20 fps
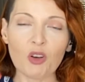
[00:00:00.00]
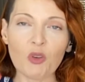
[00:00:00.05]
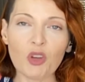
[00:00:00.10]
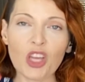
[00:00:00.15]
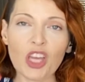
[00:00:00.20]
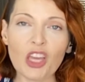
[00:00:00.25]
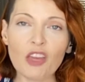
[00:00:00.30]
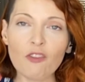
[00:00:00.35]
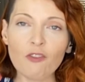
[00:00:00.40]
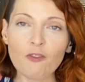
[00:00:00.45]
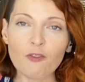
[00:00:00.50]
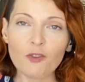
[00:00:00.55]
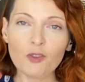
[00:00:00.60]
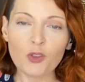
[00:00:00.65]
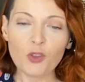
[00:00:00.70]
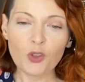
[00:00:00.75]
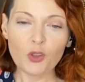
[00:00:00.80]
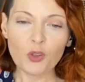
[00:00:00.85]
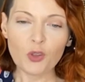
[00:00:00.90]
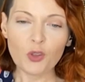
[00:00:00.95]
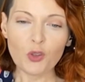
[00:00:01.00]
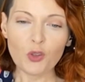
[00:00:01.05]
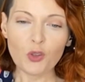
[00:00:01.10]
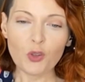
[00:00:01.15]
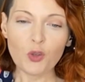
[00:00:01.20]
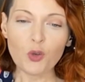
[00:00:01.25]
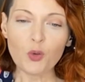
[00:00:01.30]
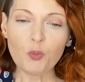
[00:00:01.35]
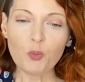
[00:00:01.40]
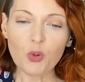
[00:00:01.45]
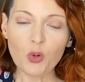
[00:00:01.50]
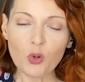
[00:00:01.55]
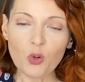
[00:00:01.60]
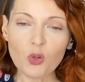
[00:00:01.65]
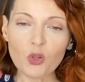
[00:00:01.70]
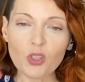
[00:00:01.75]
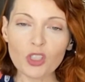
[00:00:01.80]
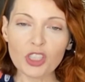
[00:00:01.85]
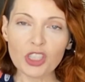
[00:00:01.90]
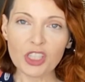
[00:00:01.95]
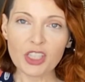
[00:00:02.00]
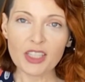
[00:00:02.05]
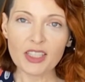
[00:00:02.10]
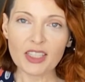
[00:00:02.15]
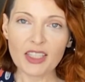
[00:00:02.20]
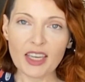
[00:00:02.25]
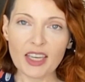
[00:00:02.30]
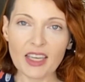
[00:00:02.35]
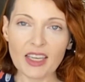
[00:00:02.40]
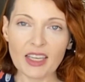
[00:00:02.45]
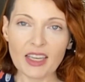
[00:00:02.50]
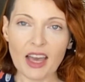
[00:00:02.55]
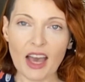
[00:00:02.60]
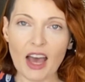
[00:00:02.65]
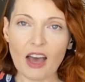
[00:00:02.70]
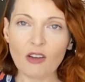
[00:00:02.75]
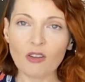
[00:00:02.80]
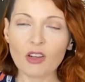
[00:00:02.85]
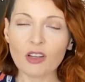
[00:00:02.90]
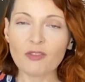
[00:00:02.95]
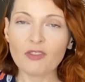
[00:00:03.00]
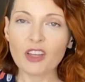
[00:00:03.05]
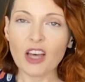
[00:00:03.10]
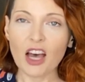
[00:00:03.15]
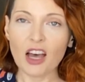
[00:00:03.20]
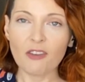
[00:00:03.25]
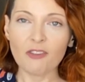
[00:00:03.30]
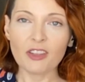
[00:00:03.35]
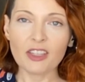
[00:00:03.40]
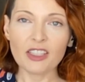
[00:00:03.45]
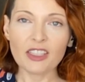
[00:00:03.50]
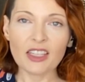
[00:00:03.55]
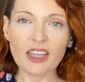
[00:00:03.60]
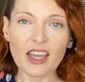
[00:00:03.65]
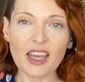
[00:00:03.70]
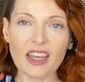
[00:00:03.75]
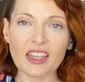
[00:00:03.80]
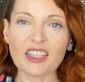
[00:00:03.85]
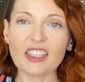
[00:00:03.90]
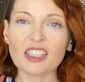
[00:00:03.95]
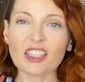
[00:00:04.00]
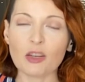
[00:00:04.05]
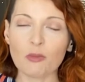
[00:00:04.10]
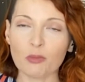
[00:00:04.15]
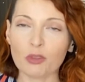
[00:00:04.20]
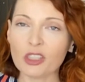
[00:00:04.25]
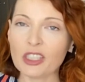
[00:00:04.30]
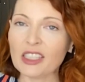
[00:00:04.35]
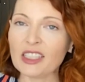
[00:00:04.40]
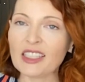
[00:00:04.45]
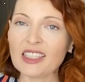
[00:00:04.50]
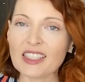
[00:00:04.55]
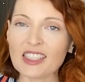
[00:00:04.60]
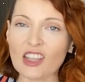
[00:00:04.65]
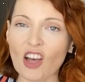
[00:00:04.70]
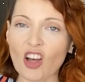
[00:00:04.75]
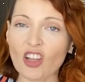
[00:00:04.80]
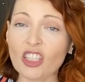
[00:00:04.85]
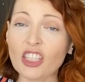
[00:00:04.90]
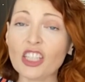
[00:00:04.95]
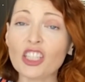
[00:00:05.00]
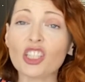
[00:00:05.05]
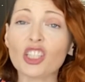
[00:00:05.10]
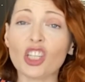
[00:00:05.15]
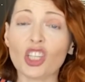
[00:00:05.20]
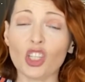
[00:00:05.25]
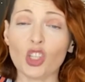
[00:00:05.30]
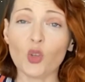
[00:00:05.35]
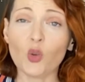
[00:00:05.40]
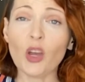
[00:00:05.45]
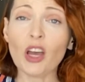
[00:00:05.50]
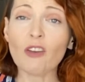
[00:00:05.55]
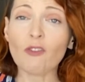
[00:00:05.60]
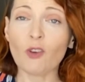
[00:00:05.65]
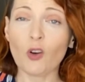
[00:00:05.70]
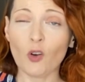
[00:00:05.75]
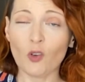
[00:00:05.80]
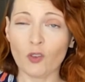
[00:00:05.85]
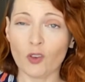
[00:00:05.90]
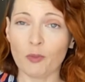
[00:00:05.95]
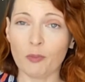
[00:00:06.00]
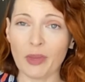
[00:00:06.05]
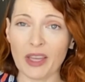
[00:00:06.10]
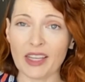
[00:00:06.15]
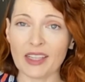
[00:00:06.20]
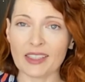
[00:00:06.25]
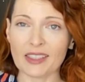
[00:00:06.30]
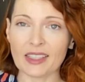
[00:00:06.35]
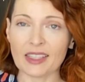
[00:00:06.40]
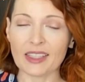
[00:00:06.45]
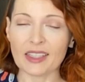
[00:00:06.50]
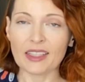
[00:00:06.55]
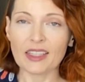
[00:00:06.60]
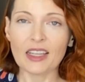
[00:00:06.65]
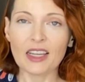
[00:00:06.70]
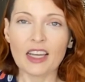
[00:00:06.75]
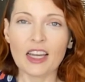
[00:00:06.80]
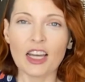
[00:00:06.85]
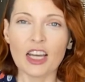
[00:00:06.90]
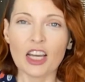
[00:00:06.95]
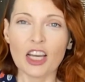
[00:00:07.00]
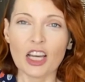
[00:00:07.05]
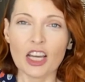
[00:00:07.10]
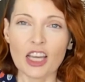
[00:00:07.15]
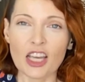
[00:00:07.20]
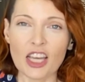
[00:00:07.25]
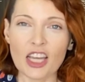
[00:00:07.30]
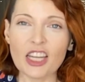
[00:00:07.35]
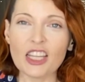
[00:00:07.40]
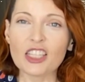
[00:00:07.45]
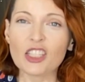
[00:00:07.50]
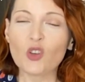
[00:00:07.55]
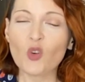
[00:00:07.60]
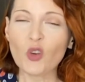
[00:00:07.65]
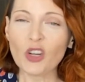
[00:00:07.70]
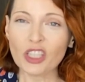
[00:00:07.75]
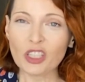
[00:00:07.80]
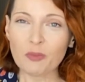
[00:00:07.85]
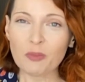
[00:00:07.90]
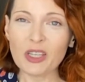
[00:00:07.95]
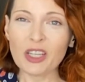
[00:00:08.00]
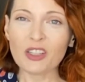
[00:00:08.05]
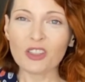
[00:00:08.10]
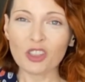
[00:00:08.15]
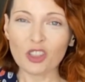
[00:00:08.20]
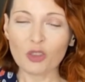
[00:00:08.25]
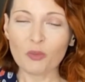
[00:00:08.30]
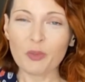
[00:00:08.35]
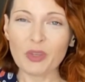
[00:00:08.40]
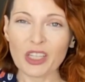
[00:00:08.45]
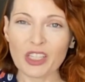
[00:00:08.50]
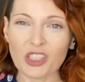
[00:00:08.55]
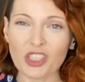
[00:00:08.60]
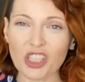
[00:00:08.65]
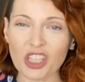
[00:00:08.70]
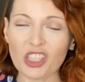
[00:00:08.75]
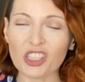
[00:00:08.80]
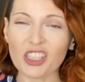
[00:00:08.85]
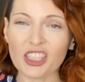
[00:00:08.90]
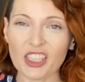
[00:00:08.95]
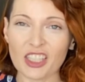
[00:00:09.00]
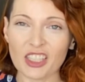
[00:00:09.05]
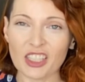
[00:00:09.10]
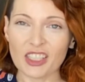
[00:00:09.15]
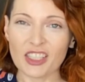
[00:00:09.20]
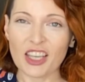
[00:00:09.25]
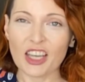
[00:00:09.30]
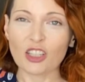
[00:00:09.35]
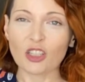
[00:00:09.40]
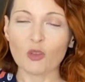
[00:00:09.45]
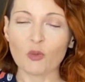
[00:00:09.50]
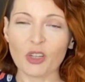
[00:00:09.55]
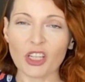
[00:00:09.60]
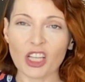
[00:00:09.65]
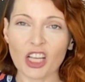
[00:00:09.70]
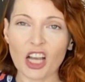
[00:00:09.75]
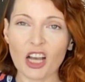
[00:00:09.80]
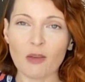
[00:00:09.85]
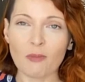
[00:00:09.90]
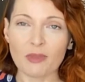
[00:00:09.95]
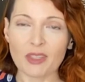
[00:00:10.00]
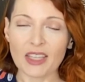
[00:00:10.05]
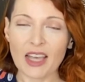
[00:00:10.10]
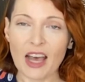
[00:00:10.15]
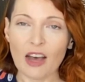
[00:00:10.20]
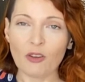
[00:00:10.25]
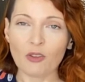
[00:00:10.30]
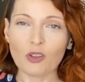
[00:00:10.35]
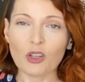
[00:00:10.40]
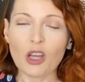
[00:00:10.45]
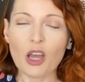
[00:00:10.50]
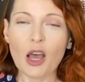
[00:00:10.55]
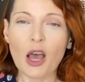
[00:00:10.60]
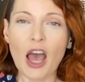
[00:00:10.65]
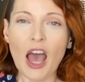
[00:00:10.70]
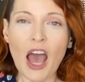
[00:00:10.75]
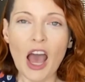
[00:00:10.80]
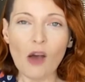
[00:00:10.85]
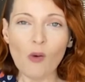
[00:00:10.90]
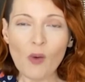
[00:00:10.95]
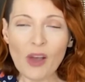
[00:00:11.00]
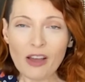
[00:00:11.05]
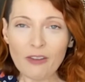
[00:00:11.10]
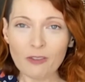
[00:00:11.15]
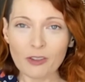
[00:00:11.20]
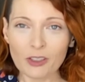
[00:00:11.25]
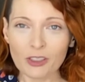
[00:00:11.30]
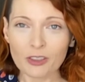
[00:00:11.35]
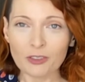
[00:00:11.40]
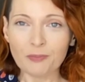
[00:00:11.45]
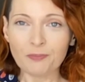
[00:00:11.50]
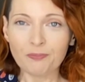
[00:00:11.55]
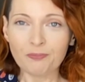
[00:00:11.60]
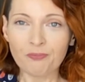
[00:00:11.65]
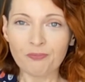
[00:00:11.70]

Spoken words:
If you pull a cheesecake out of the oven and it's completely solid, you have overbaked it. It is going to be a little bit jiggly in the center when it comes out. However,